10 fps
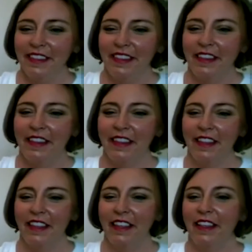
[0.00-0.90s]

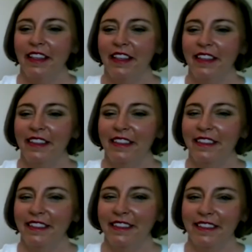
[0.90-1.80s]

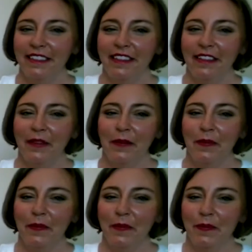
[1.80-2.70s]

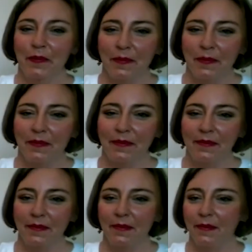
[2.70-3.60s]

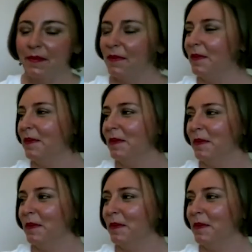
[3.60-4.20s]
The person shown says nothing.